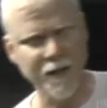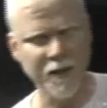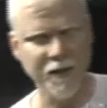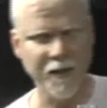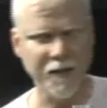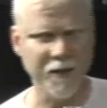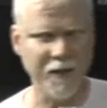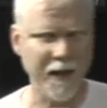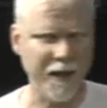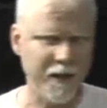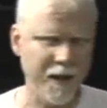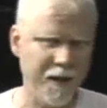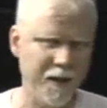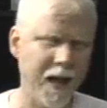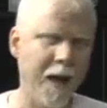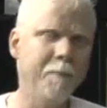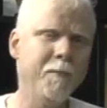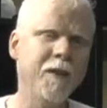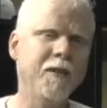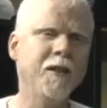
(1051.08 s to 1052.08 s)
is the second
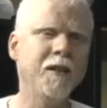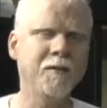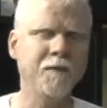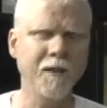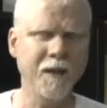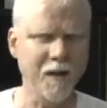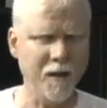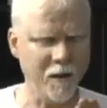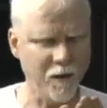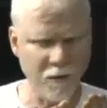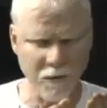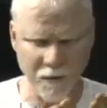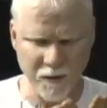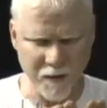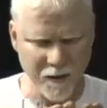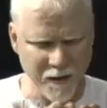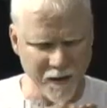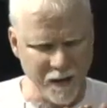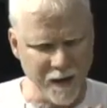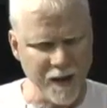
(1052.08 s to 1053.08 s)
attempt at this video.
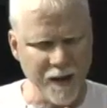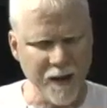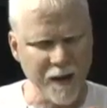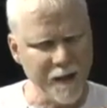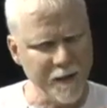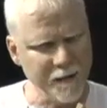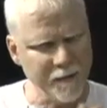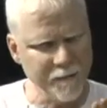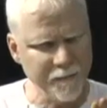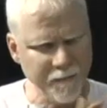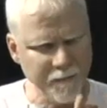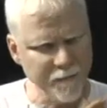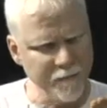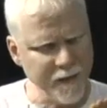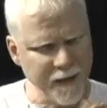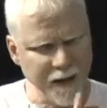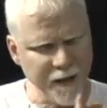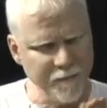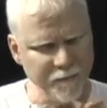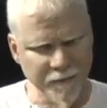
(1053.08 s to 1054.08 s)
Uh,
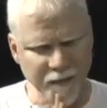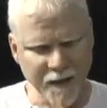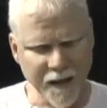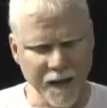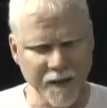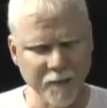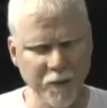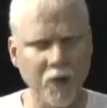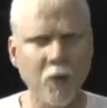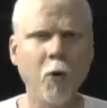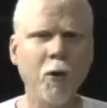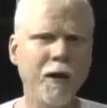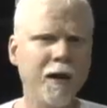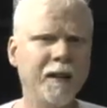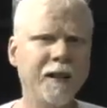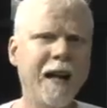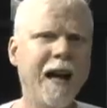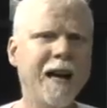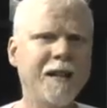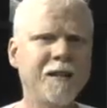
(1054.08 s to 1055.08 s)
i recorded
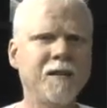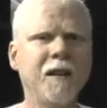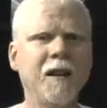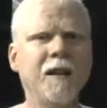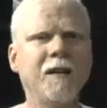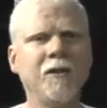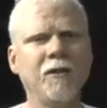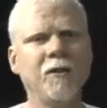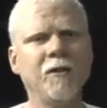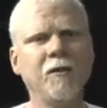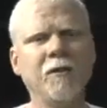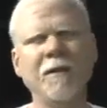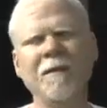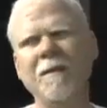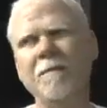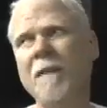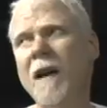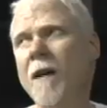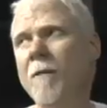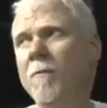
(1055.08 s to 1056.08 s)
it last night too,
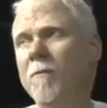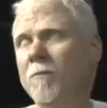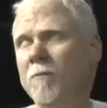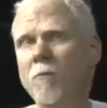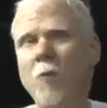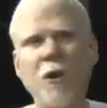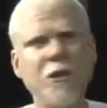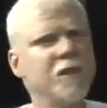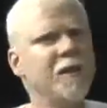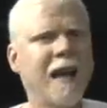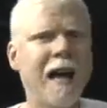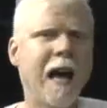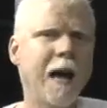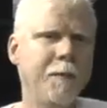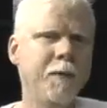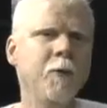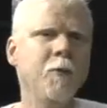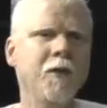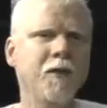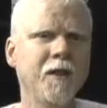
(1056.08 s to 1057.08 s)
and I wasn't
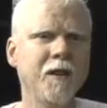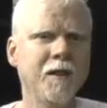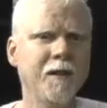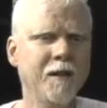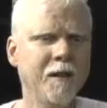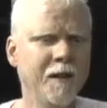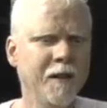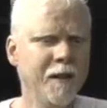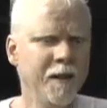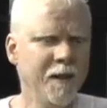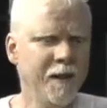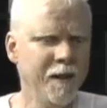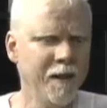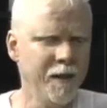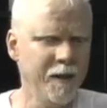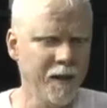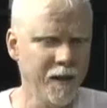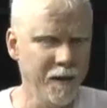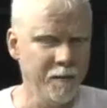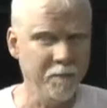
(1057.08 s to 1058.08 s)
happy with it.
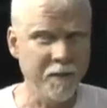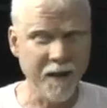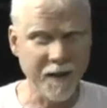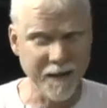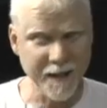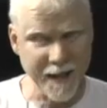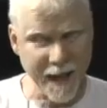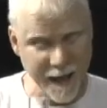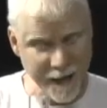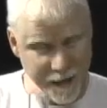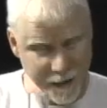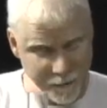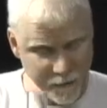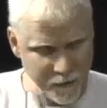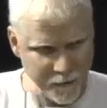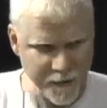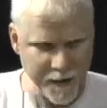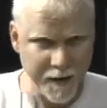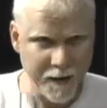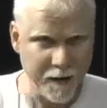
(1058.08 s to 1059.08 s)
But at the end of
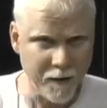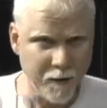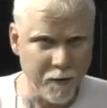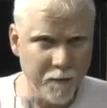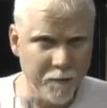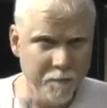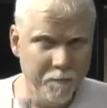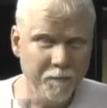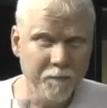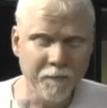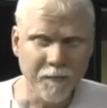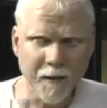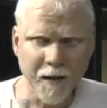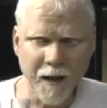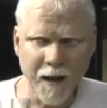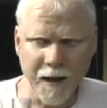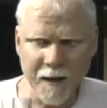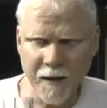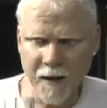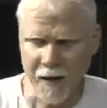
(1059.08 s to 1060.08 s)
the video,
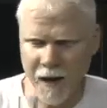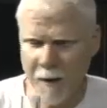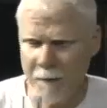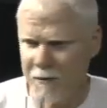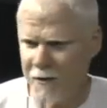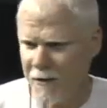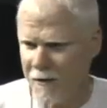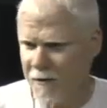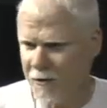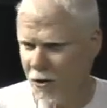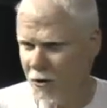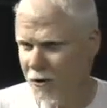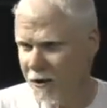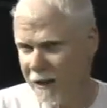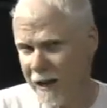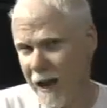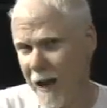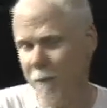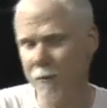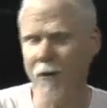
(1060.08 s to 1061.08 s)
I got up to turn the
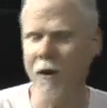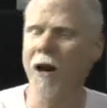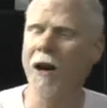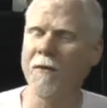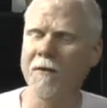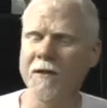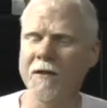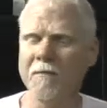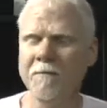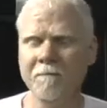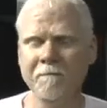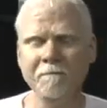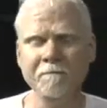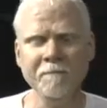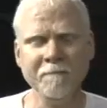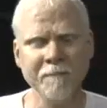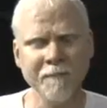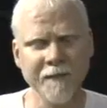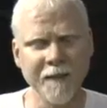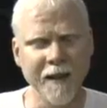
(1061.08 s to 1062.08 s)
camera off, and
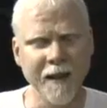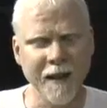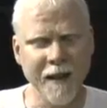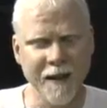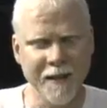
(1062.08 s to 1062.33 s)
uh,